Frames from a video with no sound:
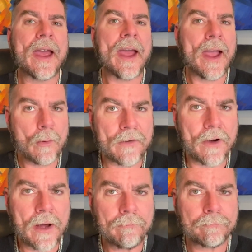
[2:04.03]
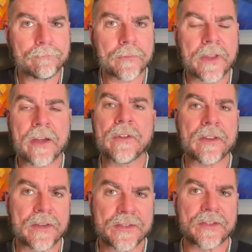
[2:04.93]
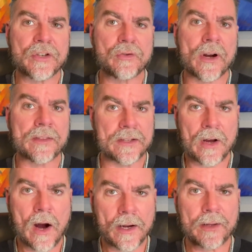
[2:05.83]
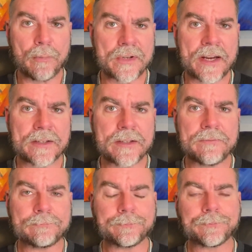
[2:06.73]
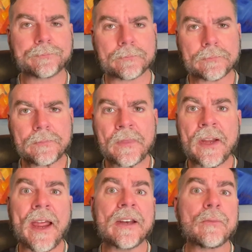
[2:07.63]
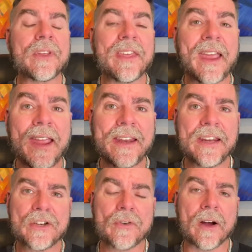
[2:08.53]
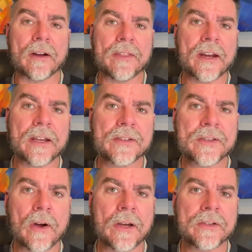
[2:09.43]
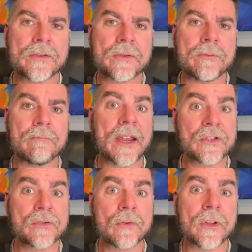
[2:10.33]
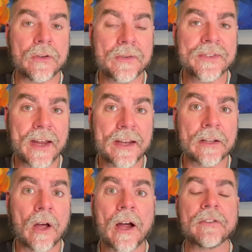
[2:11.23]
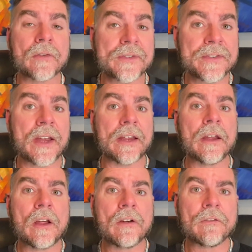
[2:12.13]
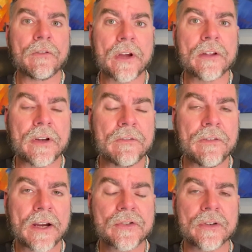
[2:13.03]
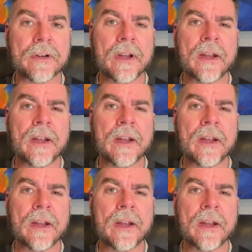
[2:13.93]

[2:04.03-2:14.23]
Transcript: However, given that this is a drug that's highly protective, and with any drug that is going to make sure that you stay alive or stay free of infection,